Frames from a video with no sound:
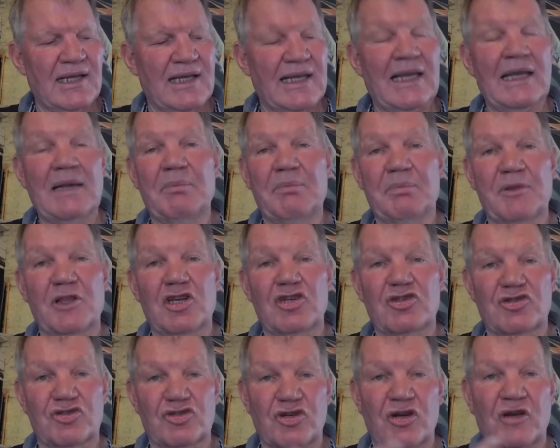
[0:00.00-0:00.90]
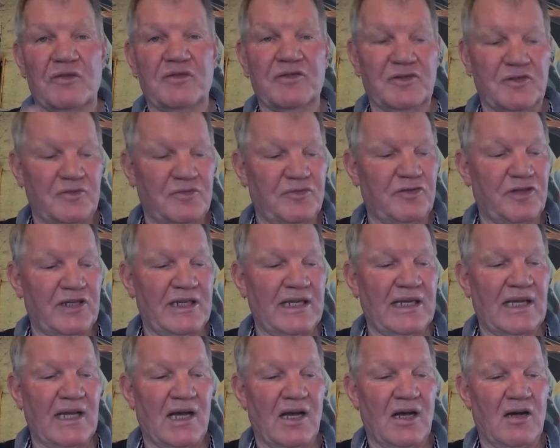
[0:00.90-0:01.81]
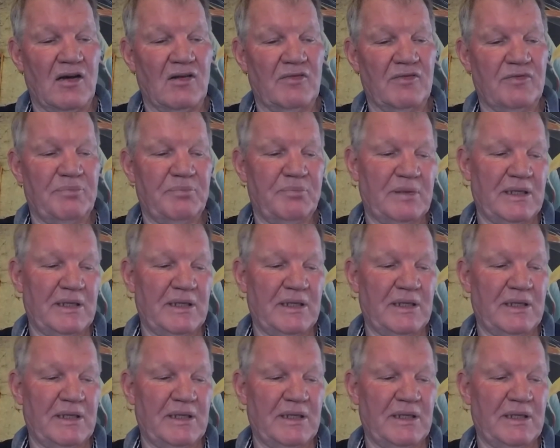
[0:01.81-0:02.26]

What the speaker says: keep those troughs free of